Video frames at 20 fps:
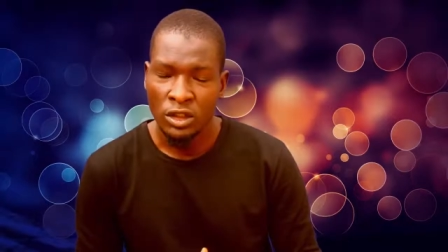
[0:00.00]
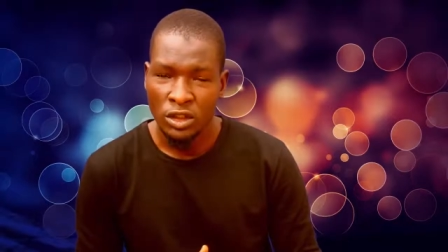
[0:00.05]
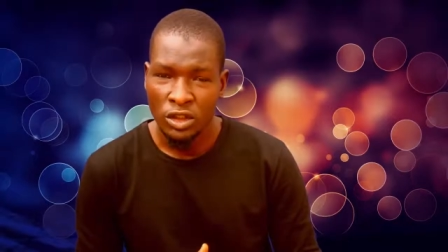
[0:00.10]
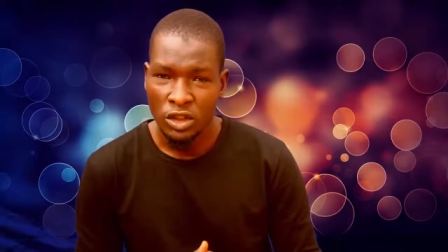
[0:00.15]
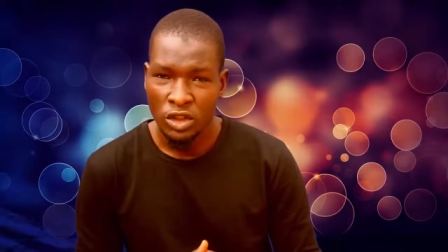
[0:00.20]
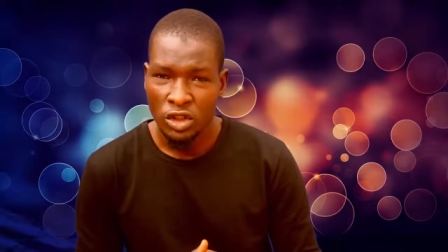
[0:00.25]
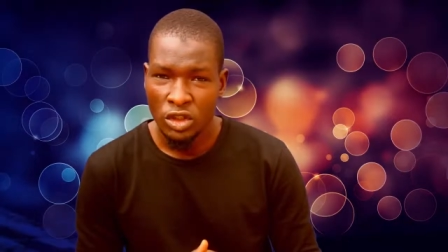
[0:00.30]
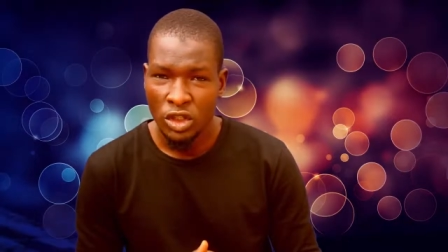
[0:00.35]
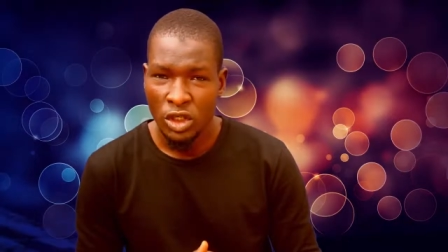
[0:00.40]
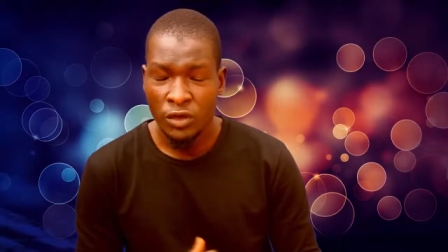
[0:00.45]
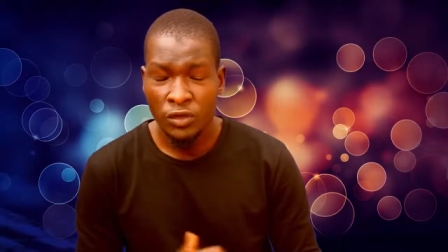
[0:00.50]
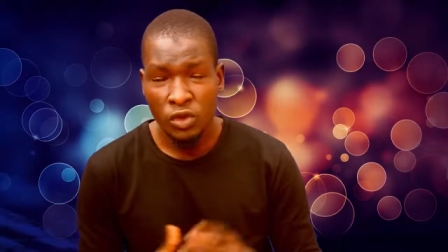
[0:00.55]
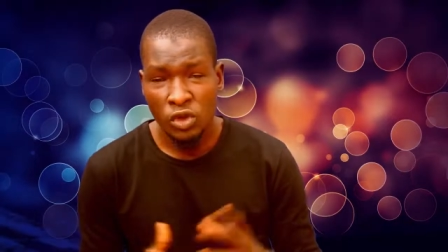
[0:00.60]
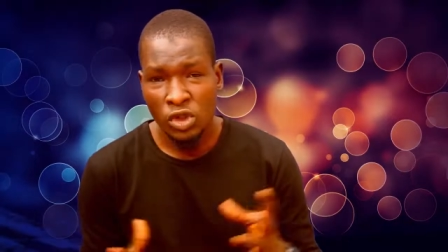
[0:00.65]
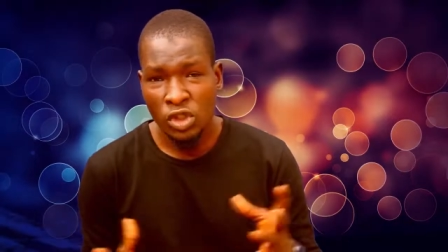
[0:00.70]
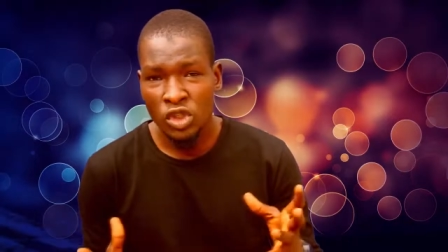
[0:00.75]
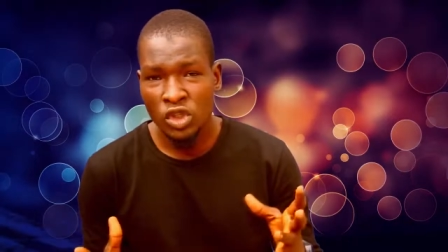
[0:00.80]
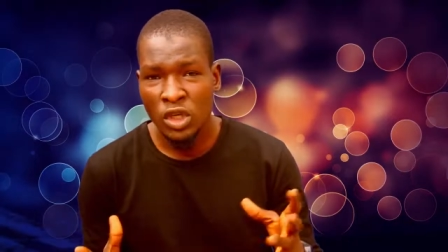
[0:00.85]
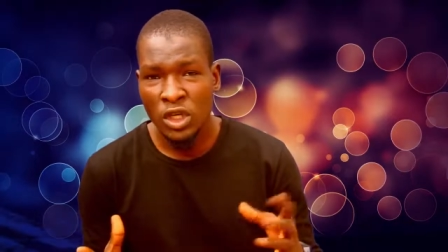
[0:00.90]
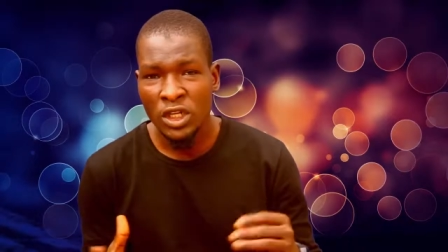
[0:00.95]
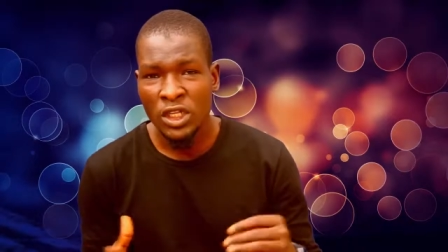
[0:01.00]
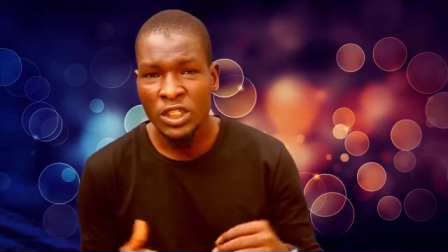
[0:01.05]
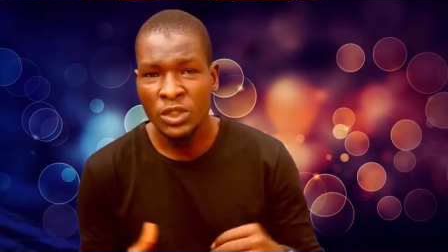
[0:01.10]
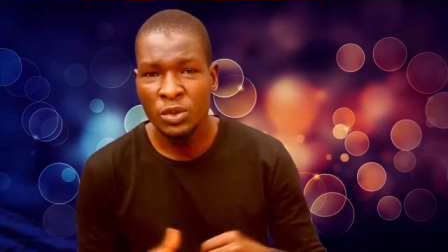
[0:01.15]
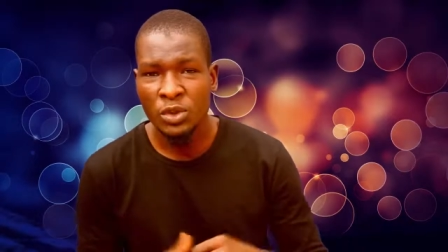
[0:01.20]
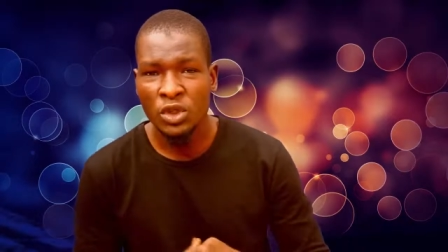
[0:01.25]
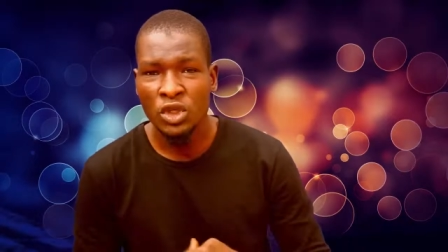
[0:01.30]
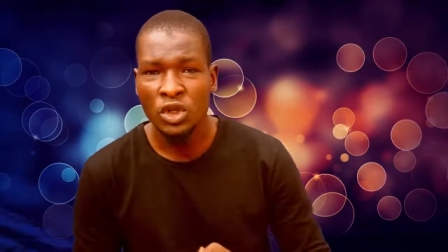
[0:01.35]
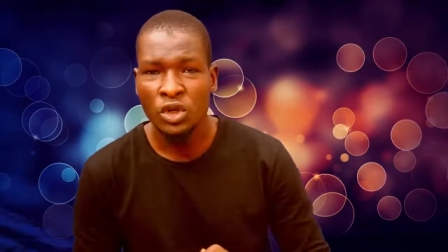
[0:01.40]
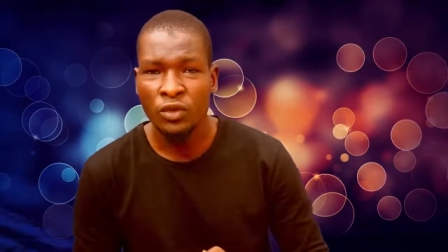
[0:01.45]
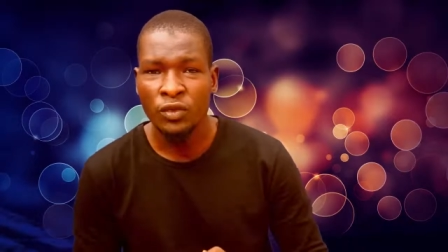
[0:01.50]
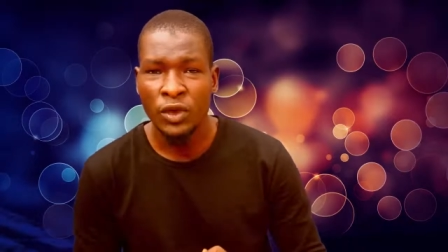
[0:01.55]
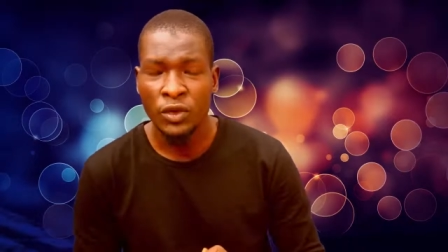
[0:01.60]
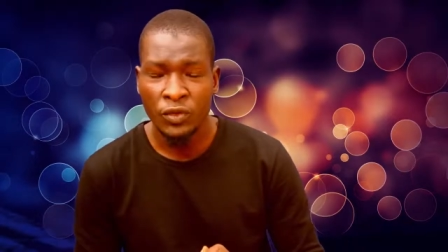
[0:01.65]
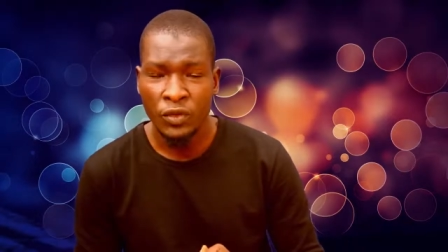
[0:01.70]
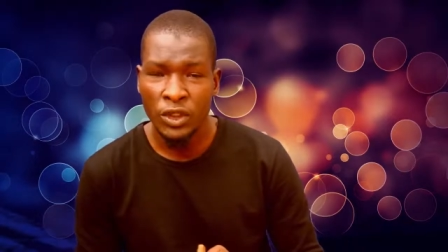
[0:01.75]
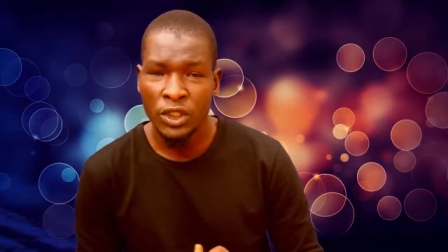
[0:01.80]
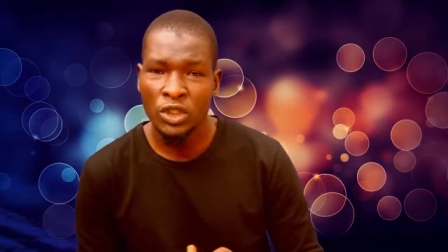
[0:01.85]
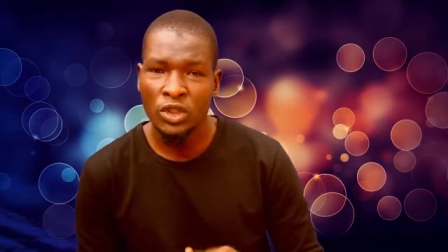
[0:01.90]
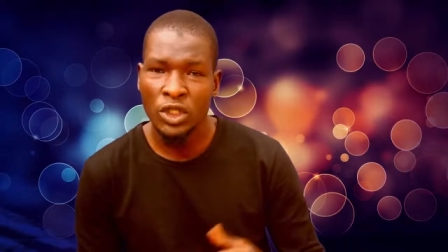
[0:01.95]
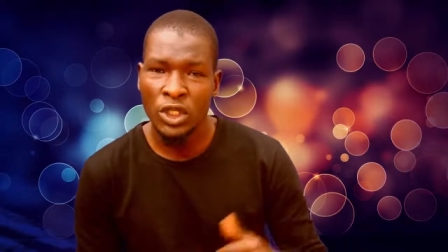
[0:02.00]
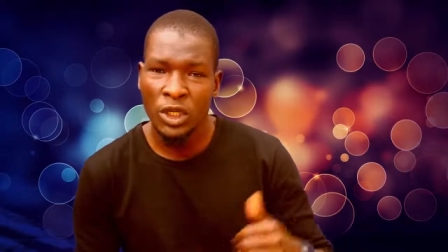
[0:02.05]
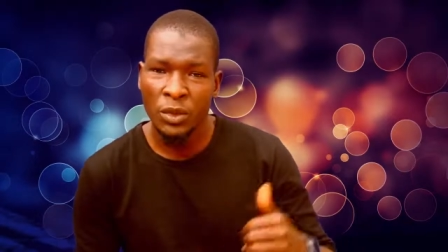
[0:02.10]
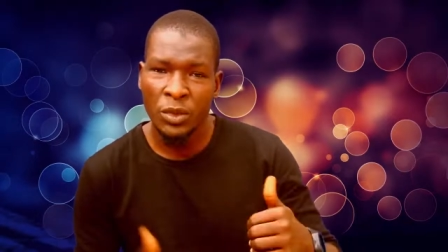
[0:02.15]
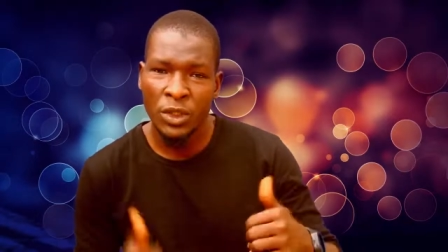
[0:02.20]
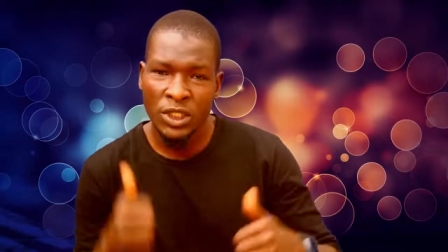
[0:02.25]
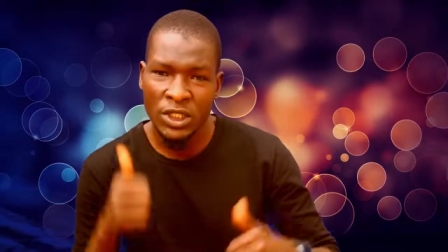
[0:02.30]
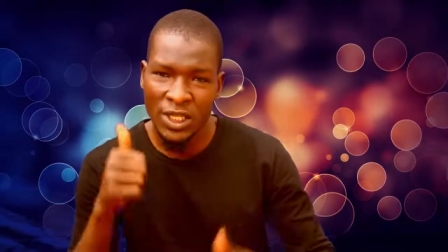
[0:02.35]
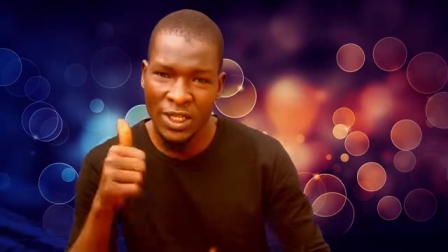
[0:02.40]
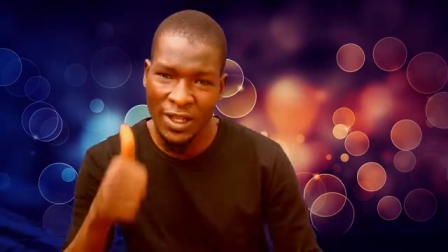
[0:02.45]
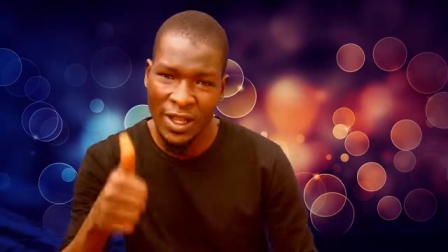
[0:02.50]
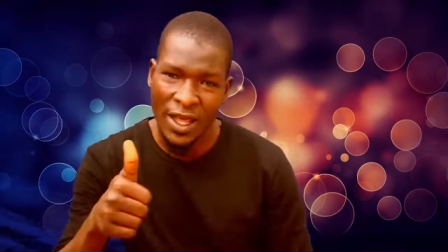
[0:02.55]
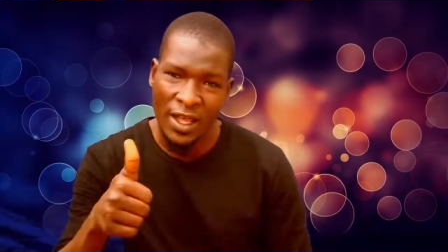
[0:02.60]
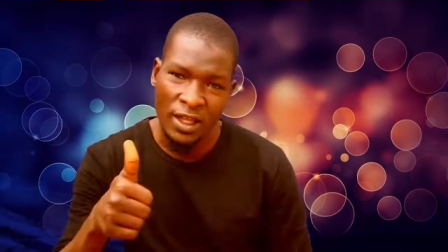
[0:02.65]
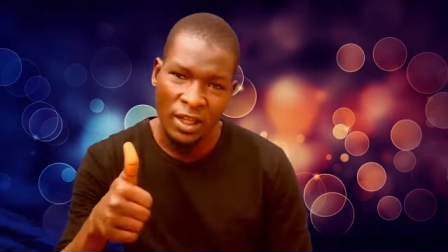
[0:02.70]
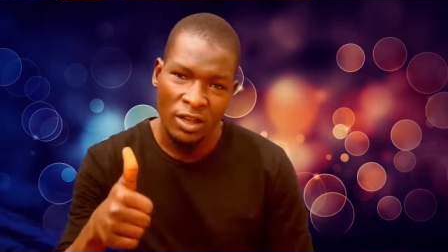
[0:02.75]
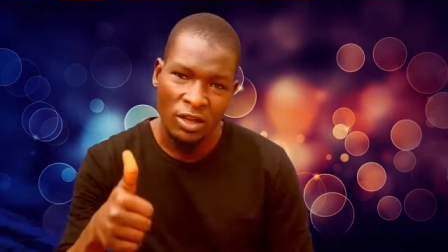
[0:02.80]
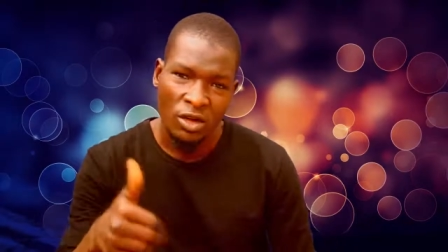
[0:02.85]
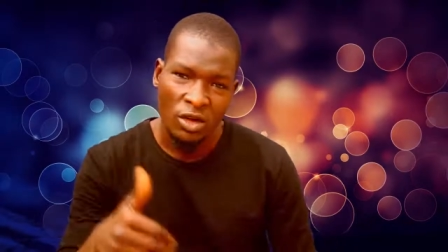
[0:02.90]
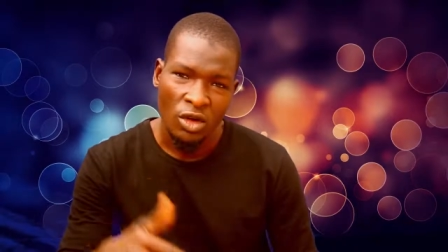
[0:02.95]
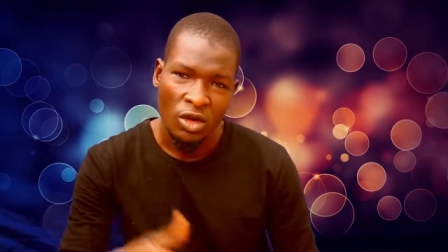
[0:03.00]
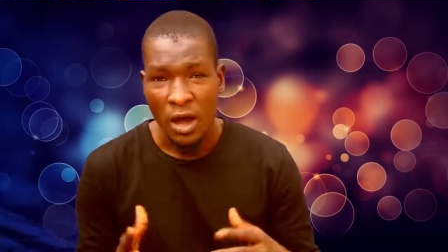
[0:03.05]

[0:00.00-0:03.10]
If you enjoyed this video, feel free to give it a like